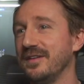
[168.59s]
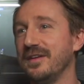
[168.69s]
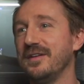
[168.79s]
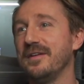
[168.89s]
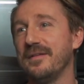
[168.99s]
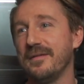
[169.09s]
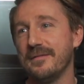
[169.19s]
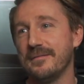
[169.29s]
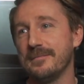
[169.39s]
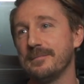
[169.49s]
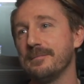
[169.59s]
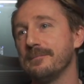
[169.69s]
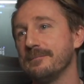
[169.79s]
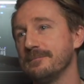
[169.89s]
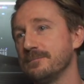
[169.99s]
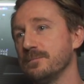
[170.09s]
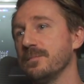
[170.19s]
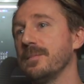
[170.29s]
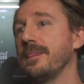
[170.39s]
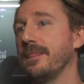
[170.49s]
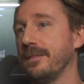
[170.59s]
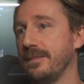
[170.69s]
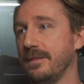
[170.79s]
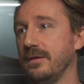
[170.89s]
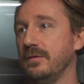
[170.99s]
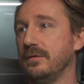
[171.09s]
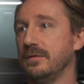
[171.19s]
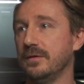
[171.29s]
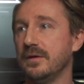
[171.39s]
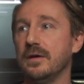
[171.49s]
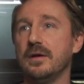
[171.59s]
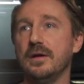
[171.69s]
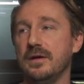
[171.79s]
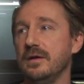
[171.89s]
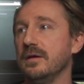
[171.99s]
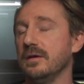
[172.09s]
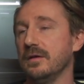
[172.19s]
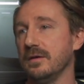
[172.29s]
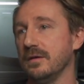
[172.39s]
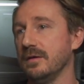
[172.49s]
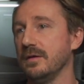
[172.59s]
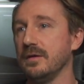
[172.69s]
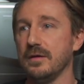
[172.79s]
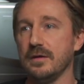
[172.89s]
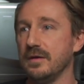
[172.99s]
like different genres you explored with, or simply just one? What are those genres you explored?